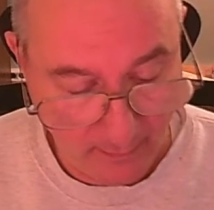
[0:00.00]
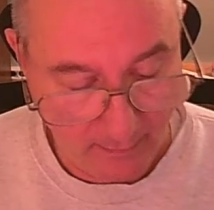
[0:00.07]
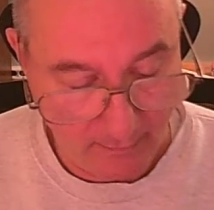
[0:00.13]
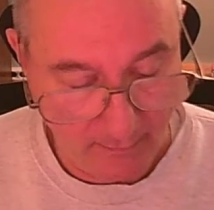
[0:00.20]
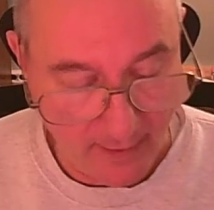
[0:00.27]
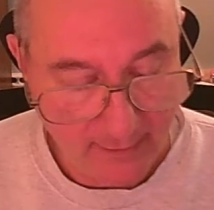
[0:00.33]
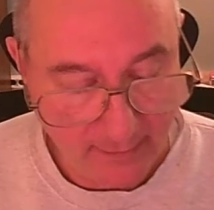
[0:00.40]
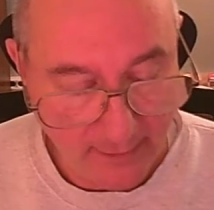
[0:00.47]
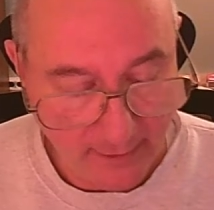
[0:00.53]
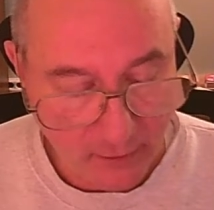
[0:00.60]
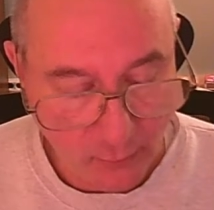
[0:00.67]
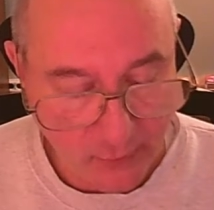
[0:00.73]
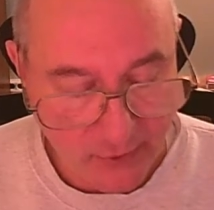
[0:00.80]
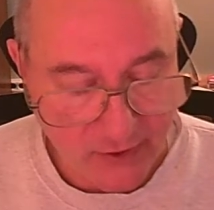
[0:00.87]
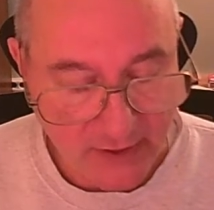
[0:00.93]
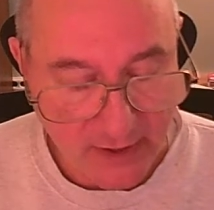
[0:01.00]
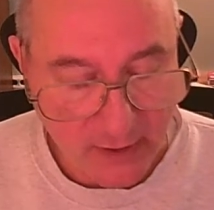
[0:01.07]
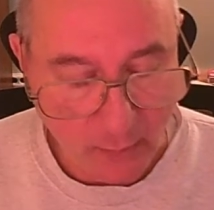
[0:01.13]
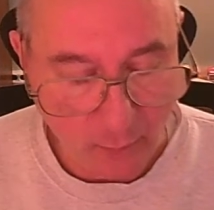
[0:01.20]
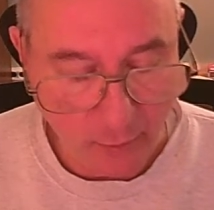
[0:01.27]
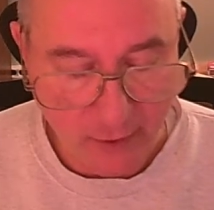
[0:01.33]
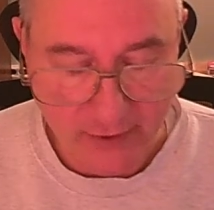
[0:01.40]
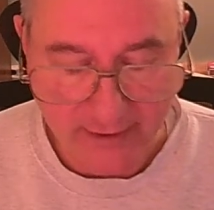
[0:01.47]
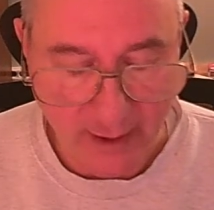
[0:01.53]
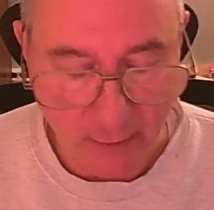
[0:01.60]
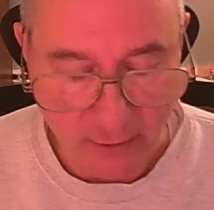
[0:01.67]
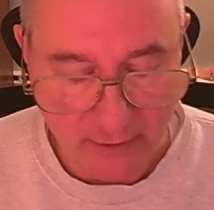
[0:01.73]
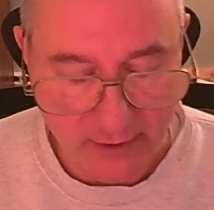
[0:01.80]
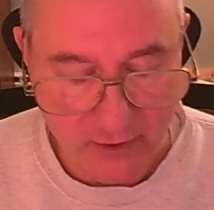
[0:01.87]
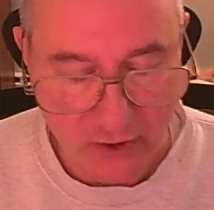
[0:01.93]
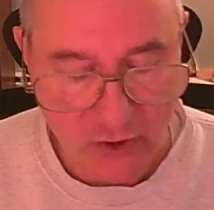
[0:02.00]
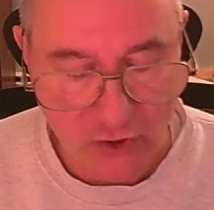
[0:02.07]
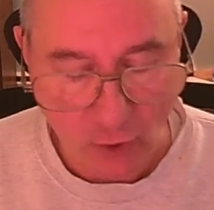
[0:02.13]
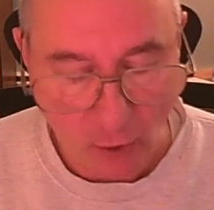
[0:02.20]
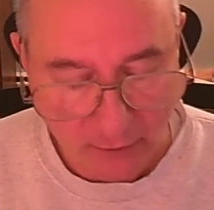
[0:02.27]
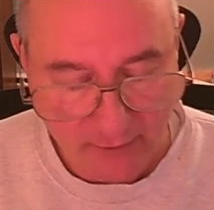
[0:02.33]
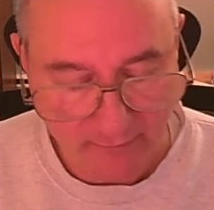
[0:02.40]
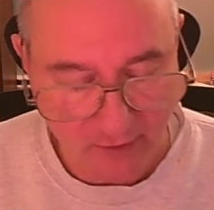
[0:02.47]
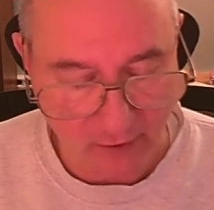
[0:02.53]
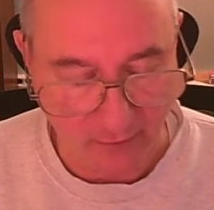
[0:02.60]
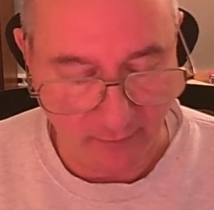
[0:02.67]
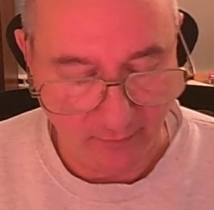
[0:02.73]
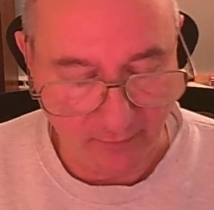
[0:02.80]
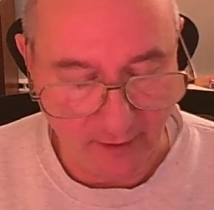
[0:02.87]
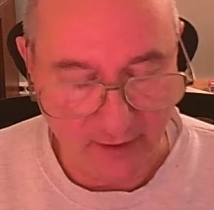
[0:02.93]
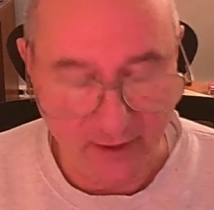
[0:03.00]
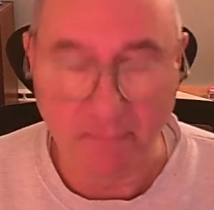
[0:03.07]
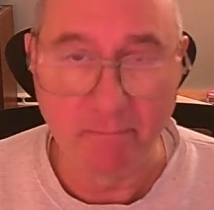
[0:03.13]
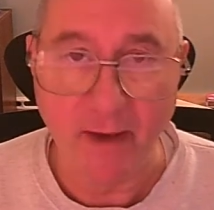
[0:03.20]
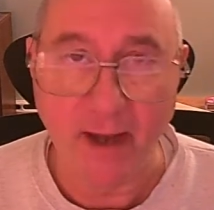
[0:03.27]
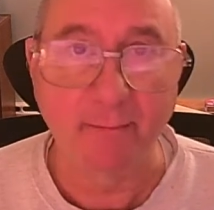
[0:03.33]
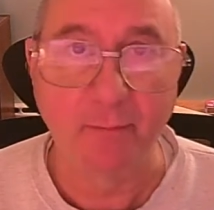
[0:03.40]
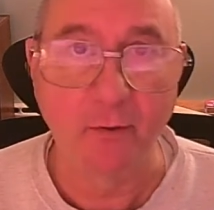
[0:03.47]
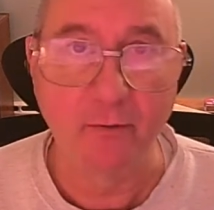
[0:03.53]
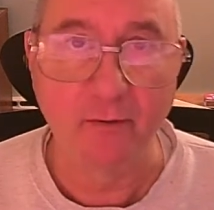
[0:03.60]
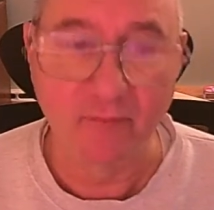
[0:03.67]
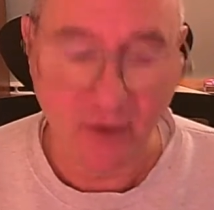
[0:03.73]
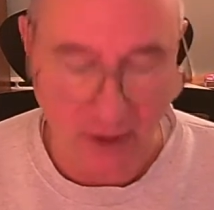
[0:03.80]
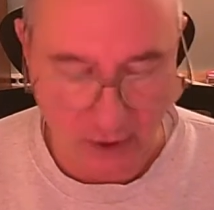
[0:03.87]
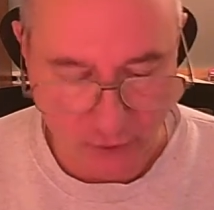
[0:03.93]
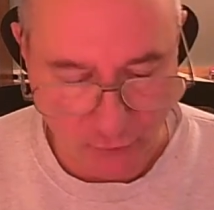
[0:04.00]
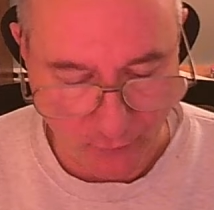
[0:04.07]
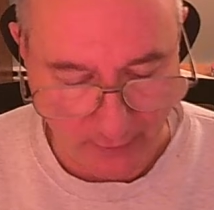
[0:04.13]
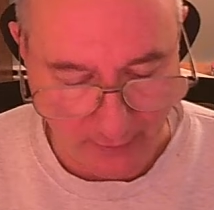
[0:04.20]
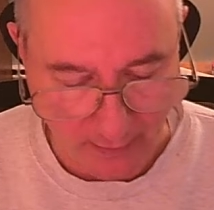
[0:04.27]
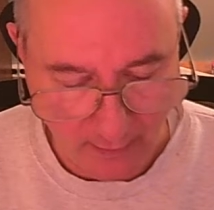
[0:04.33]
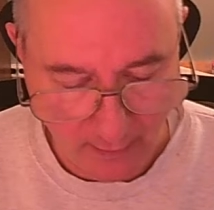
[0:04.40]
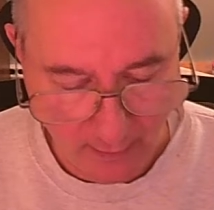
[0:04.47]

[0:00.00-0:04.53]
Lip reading: Men like Torstein were undoubtedly the salt of the earth and the backbone of the country,